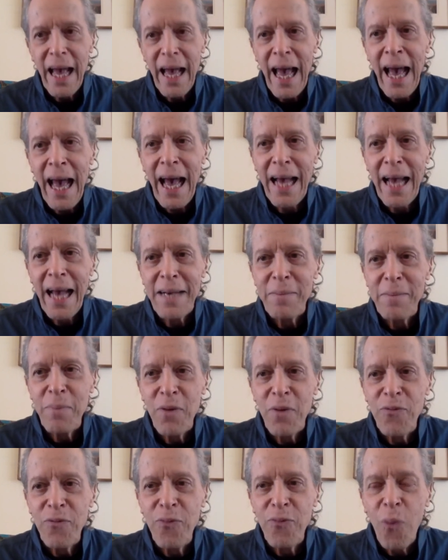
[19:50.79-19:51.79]
and
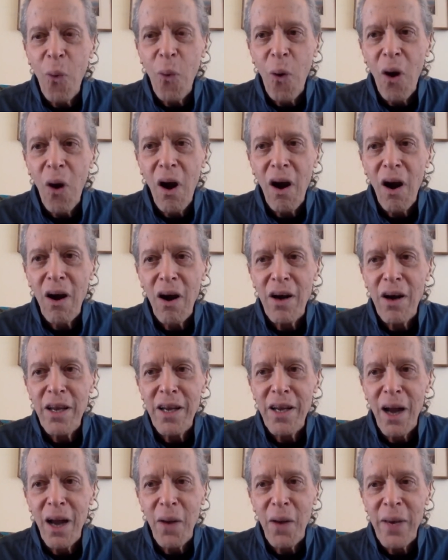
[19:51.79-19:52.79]
before,
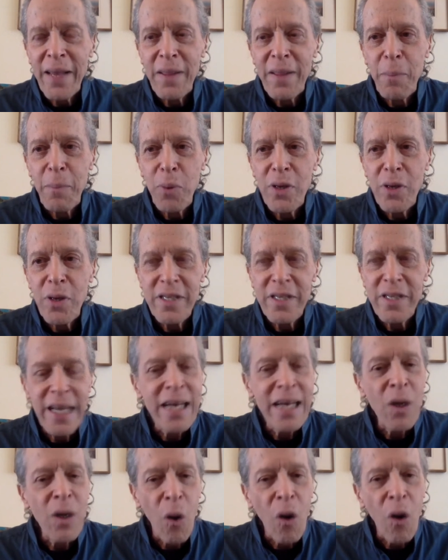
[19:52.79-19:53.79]
you know, in the
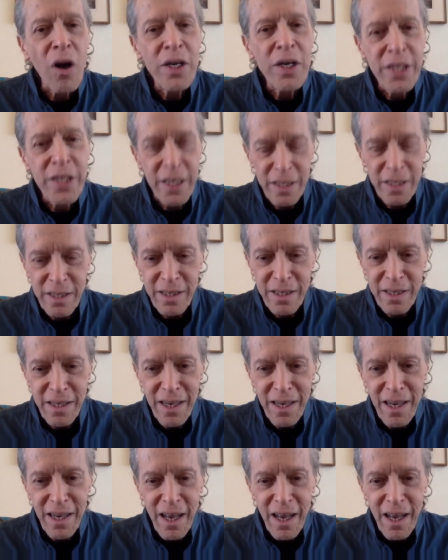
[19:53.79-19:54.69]
pristine origins